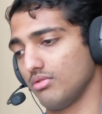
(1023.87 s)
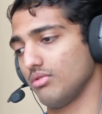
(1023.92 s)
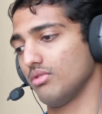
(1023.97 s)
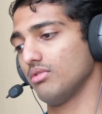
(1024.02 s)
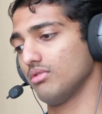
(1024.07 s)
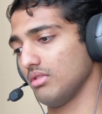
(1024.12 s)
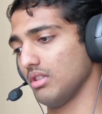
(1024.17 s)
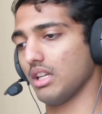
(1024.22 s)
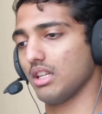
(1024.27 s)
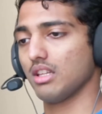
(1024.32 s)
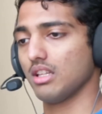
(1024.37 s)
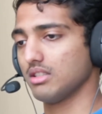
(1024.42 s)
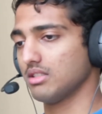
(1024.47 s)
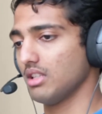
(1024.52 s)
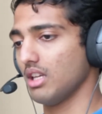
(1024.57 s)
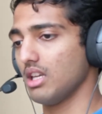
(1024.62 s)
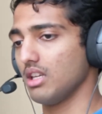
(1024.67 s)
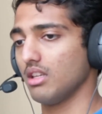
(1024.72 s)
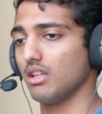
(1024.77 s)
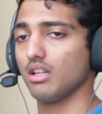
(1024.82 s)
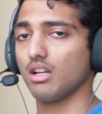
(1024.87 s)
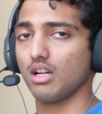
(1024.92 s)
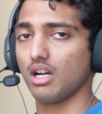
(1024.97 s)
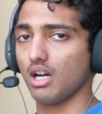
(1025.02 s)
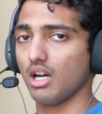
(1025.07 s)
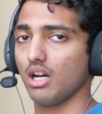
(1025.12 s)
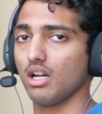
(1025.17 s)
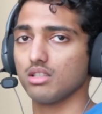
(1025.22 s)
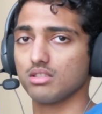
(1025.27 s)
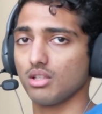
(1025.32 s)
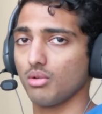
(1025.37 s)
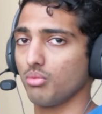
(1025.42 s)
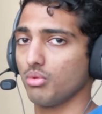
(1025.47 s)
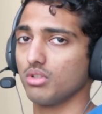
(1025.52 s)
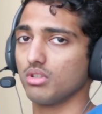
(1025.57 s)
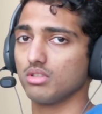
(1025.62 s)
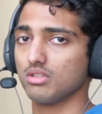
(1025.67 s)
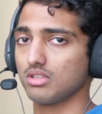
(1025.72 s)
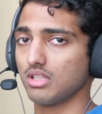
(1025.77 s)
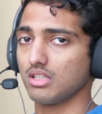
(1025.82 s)
like, let's say
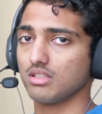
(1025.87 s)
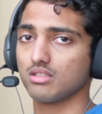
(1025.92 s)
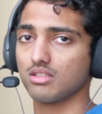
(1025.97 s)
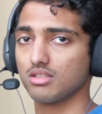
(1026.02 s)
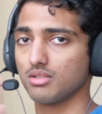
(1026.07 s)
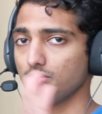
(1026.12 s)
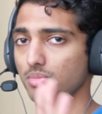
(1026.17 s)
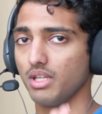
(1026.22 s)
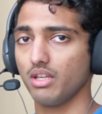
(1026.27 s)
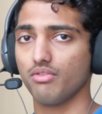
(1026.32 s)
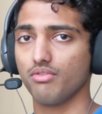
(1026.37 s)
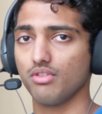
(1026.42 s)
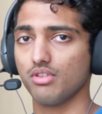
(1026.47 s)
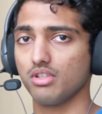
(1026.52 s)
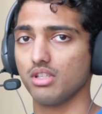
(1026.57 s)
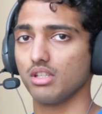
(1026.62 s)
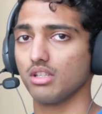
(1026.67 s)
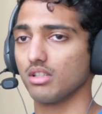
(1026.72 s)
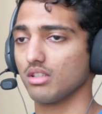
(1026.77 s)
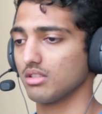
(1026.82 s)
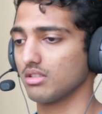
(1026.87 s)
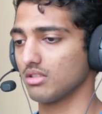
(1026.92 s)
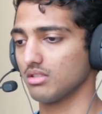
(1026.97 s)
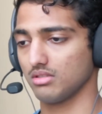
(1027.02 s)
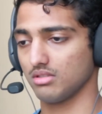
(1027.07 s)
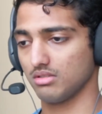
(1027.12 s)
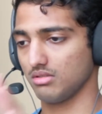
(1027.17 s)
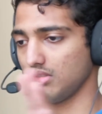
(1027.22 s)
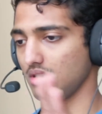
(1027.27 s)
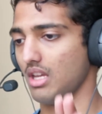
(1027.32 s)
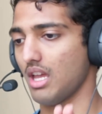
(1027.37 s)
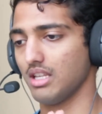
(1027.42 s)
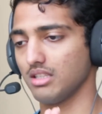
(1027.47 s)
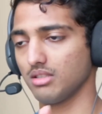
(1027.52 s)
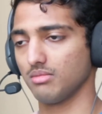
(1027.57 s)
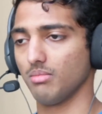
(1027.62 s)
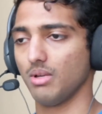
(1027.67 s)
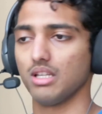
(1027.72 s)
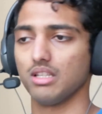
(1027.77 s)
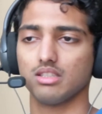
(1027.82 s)
someone sends a spearfishing
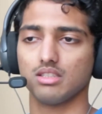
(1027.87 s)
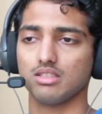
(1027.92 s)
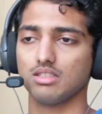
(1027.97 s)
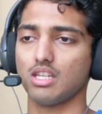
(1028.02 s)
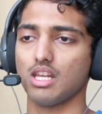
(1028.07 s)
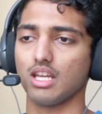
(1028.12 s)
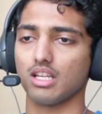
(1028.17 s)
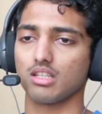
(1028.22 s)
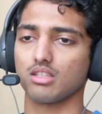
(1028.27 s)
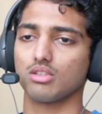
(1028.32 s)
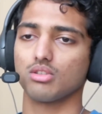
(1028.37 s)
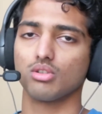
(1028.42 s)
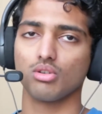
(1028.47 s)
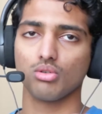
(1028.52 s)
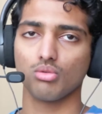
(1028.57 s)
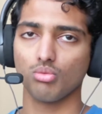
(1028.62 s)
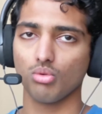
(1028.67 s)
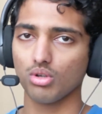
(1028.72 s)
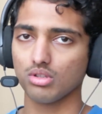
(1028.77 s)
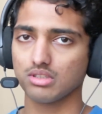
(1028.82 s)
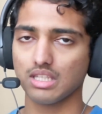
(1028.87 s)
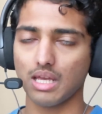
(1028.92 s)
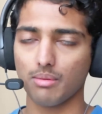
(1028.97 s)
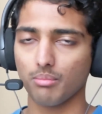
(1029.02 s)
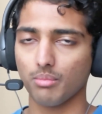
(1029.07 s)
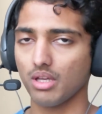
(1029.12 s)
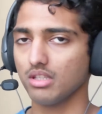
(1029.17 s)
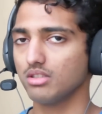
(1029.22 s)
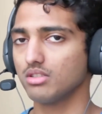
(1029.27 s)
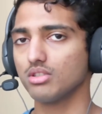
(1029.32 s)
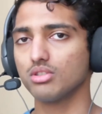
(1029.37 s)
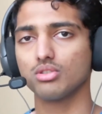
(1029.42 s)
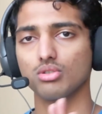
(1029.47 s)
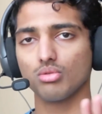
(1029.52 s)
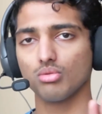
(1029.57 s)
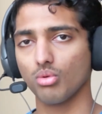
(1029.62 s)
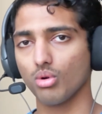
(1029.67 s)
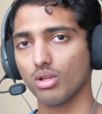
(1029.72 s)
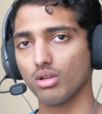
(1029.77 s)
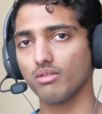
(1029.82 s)
SMS, text, WhatsApp message,
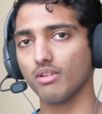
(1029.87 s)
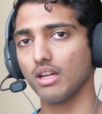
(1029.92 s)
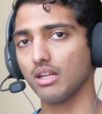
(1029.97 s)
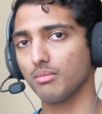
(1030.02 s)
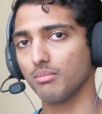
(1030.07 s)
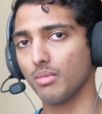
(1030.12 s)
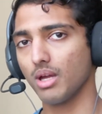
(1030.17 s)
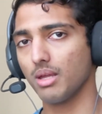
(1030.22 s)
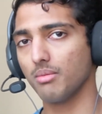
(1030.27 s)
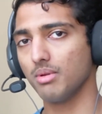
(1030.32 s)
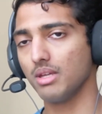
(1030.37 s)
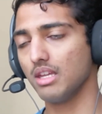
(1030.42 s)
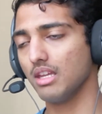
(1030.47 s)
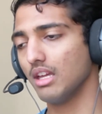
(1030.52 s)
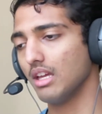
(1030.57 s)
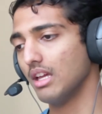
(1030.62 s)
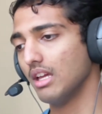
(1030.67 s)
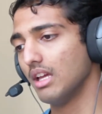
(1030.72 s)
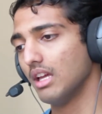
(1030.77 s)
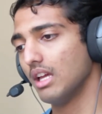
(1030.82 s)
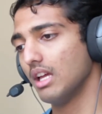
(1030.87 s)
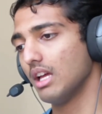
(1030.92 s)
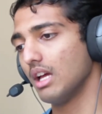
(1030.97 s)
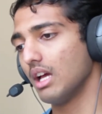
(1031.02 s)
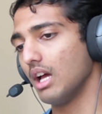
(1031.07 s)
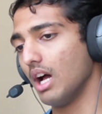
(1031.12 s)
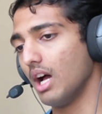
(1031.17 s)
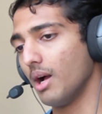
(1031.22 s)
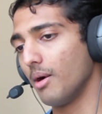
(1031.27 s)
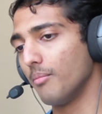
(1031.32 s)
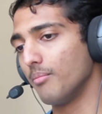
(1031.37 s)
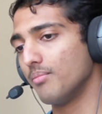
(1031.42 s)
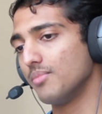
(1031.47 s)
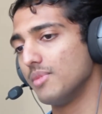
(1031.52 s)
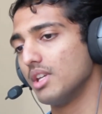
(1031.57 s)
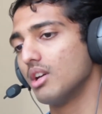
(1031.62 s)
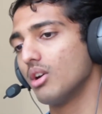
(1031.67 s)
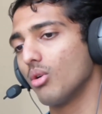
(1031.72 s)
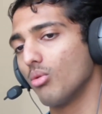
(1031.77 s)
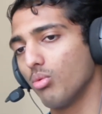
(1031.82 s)
whatever it may be.
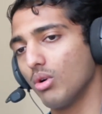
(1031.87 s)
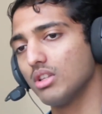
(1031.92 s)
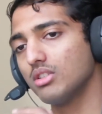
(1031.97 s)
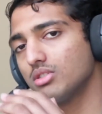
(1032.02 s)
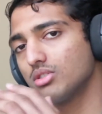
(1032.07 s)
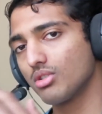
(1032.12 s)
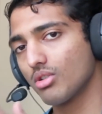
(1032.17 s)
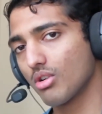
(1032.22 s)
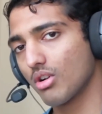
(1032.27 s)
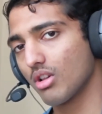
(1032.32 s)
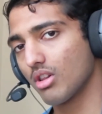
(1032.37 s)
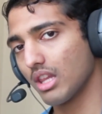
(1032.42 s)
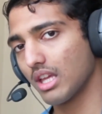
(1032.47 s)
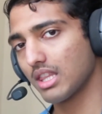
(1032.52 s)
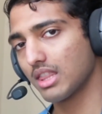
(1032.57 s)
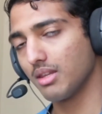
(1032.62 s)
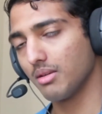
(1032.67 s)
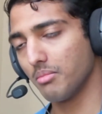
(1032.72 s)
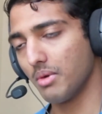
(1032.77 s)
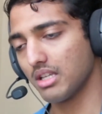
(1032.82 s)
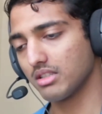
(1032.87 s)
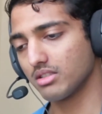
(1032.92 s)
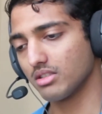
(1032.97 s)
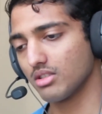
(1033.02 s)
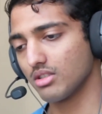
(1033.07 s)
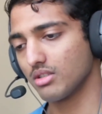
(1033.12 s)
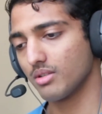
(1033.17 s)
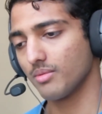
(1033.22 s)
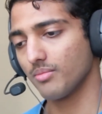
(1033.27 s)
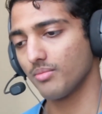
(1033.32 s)
Once you click the message,